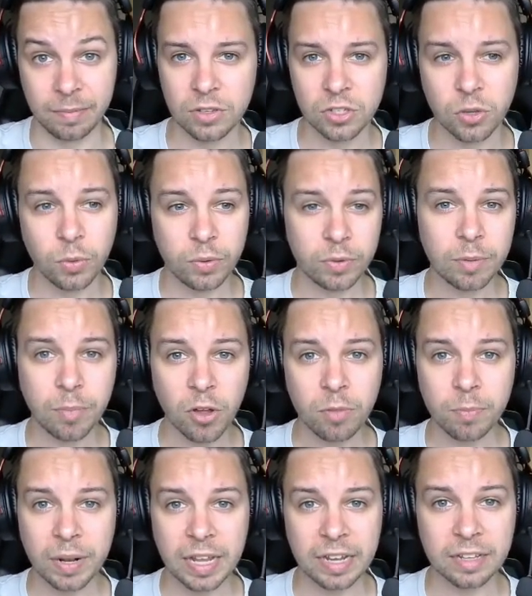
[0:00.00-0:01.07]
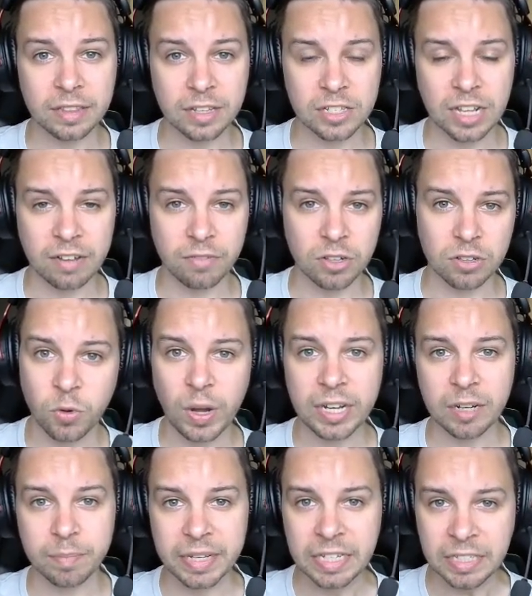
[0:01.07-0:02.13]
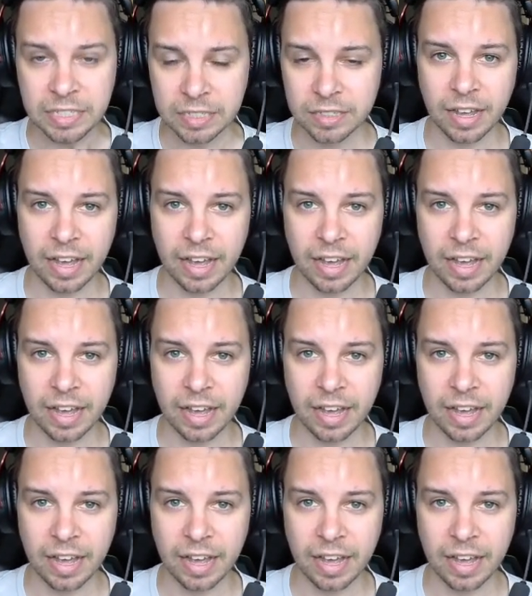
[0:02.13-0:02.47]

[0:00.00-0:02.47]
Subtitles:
So we were both playing this level quite a bit,